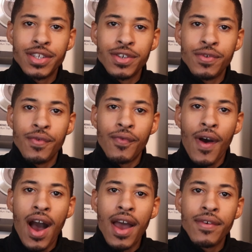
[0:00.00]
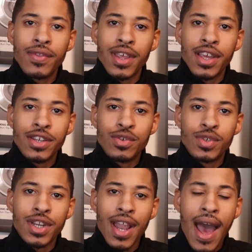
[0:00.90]
you 5 things you should
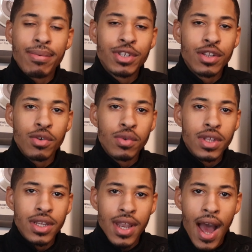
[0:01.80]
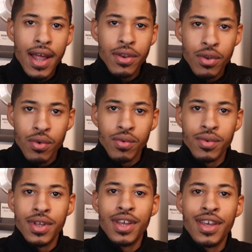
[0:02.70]
absolutely not do
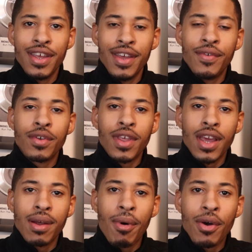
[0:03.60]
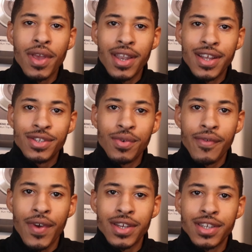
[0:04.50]
if you're thinking about getting into
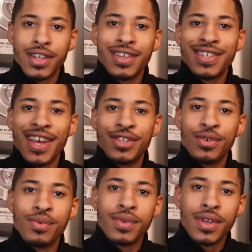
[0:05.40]
investing. Stay tuned.